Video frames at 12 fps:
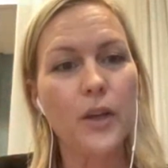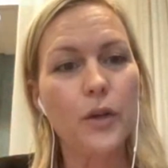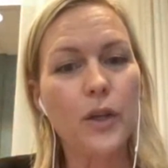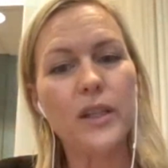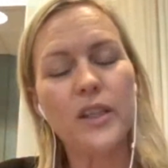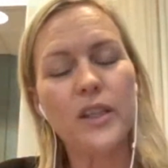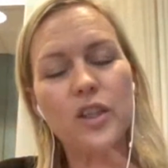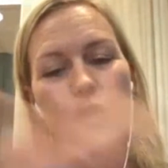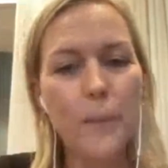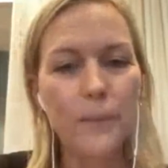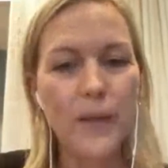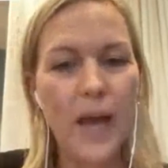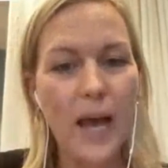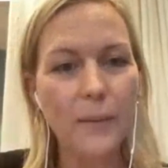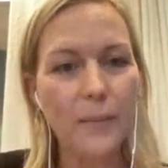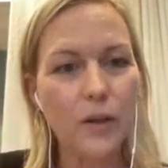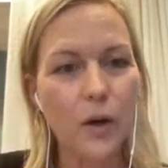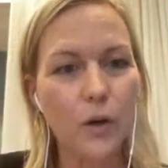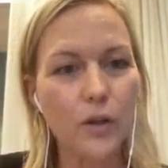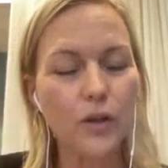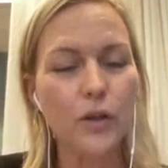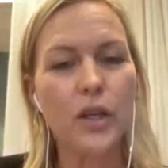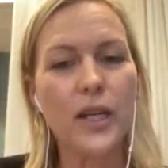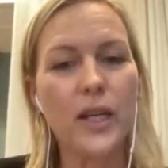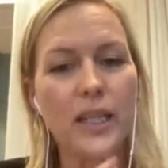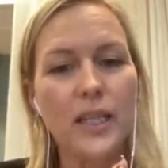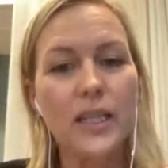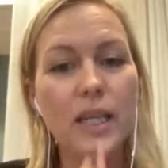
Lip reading: you can disrupt the admin cost, and you can actually